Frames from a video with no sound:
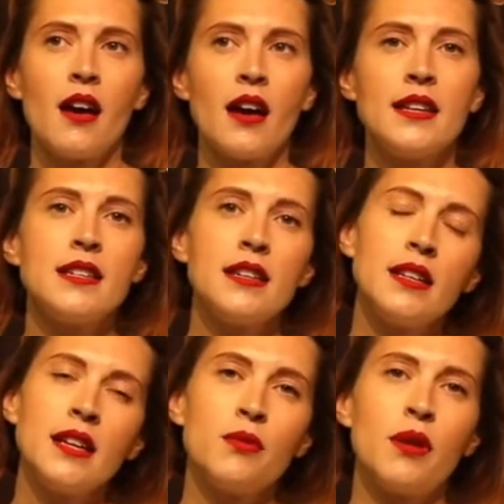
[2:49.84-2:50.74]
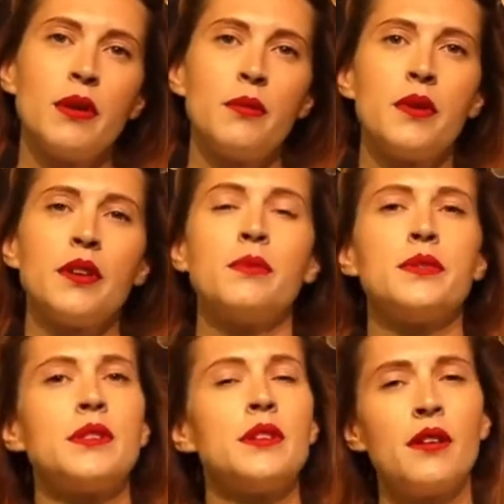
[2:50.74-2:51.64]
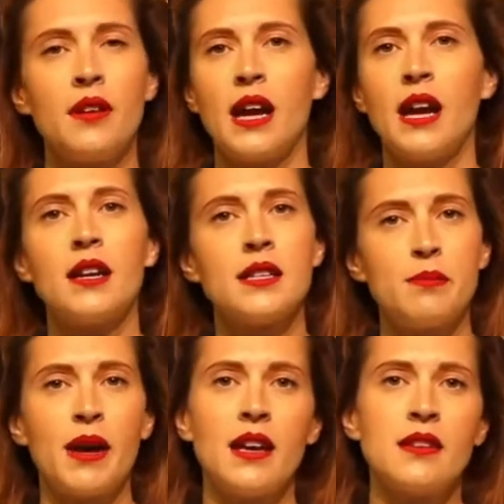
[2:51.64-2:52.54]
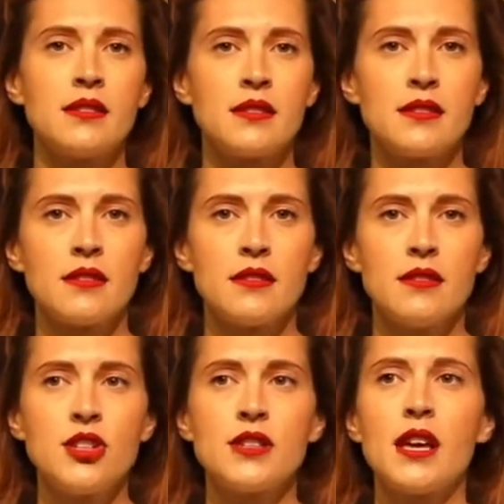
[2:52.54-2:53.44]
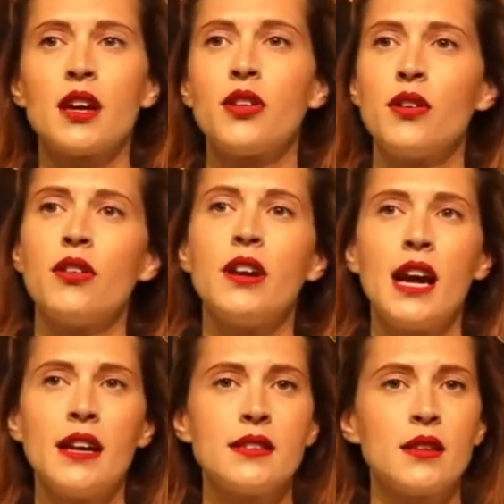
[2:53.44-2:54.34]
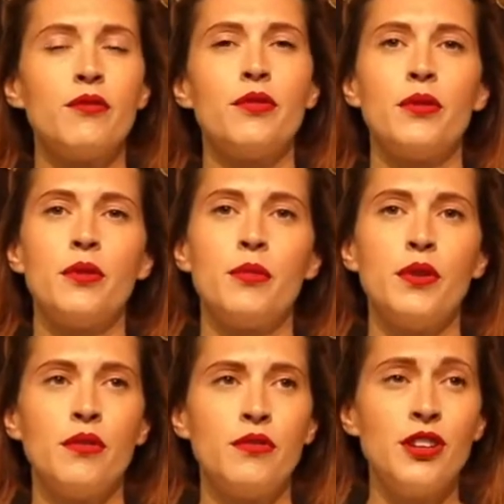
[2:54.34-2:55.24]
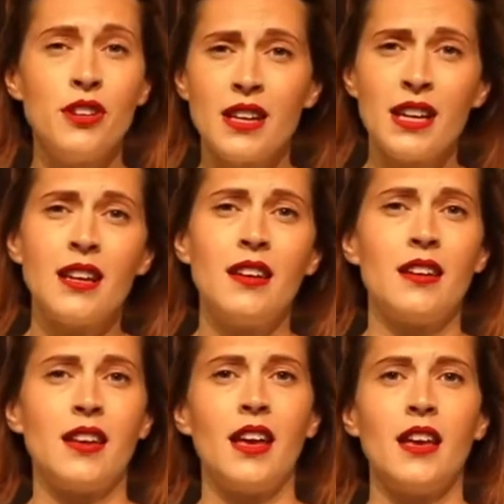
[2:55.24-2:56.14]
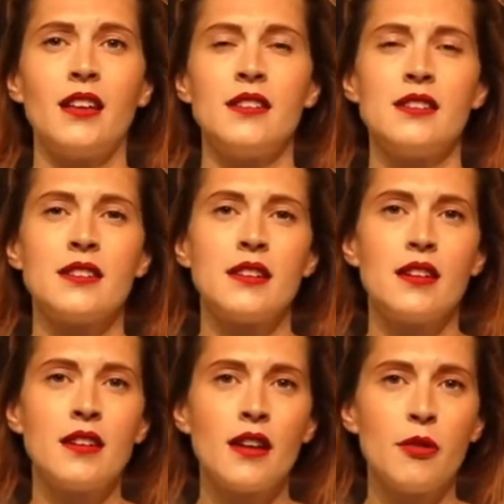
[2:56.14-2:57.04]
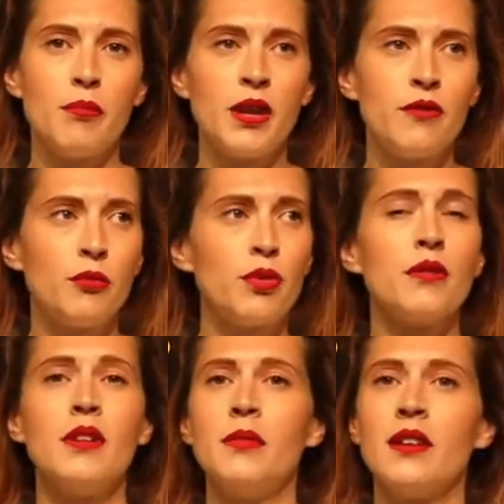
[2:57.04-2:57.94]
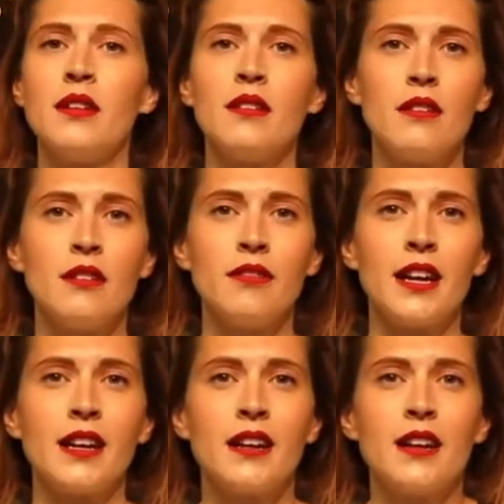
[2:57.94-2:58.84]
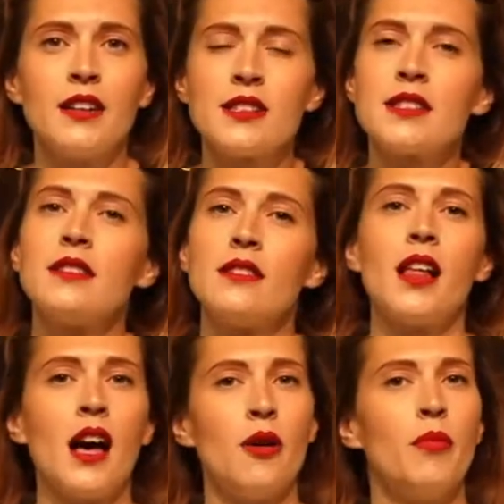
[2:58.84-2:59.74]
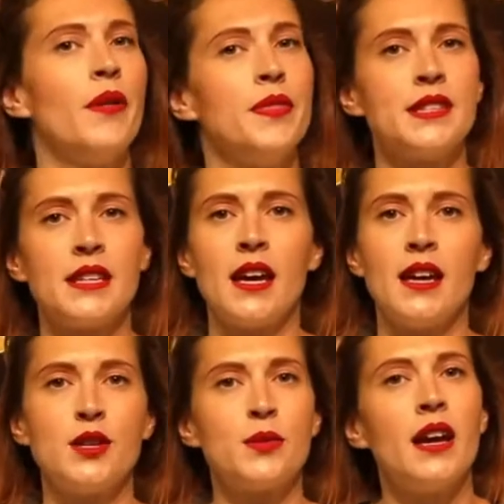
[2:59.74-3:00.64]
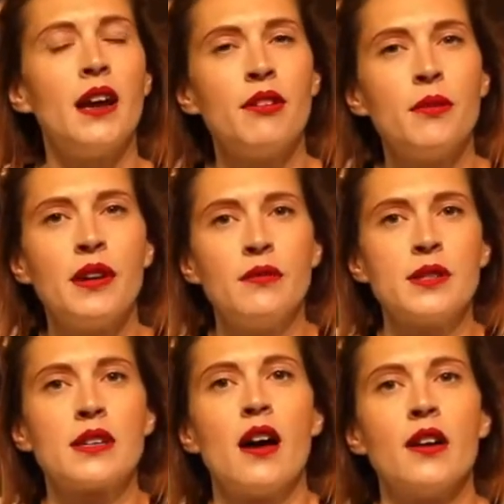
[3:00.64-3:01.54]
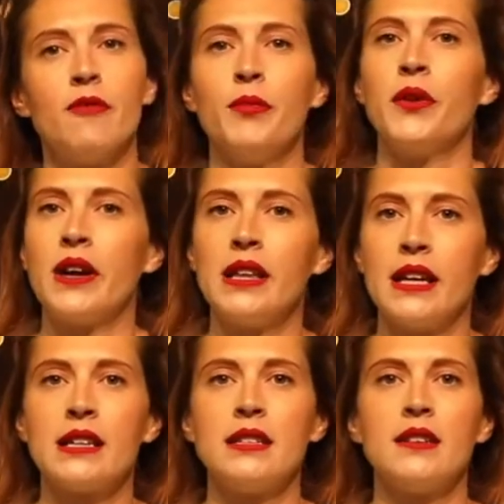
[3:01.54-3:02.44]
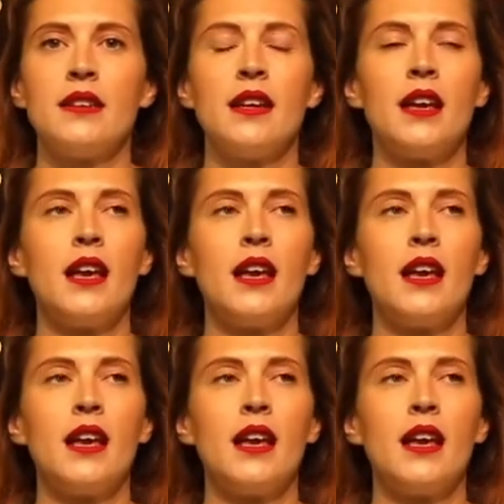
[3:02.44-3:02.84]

ideally what we wanted was to create a space just that created some form of unity and a bit of a perimeter of like just a little hub on the stage where everyone was kind of more collected.